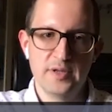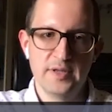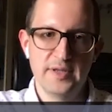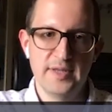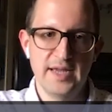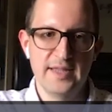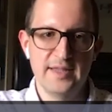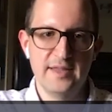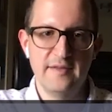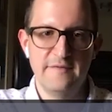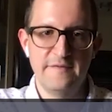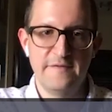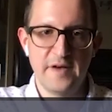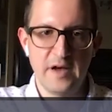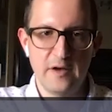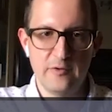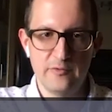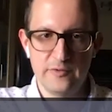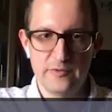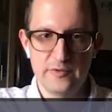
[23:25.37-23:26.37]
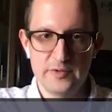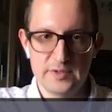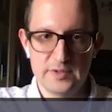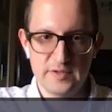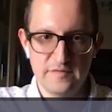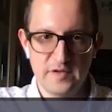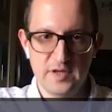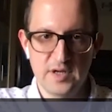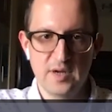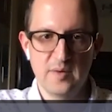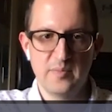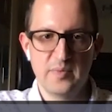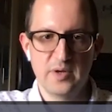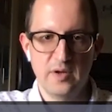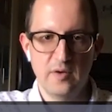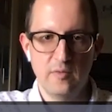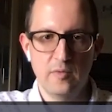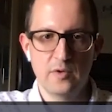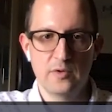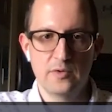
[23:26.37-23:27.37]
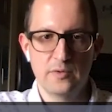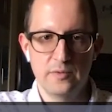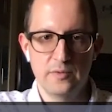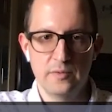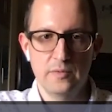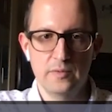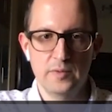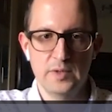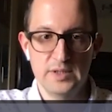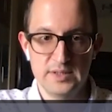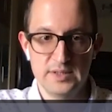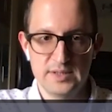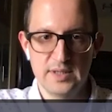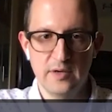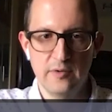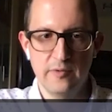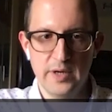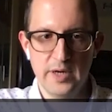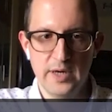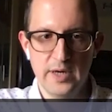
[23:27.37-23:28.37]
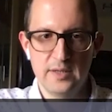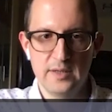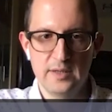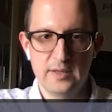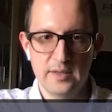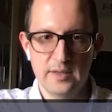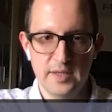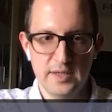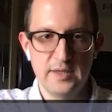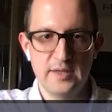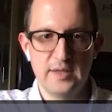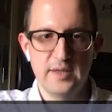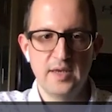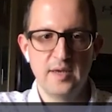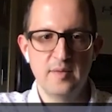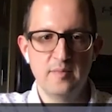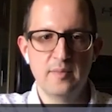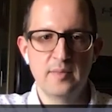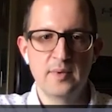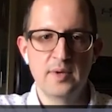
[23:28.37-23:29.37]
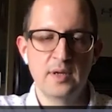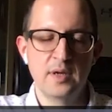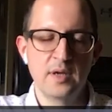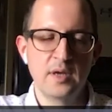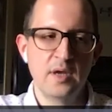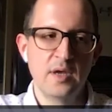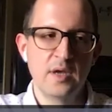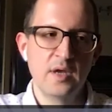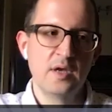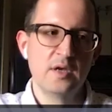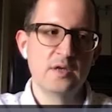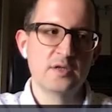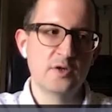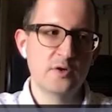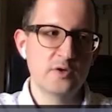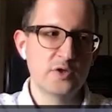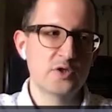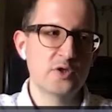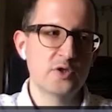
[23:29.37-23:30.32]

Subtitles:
that the founders of the company want to instill in the team. So it's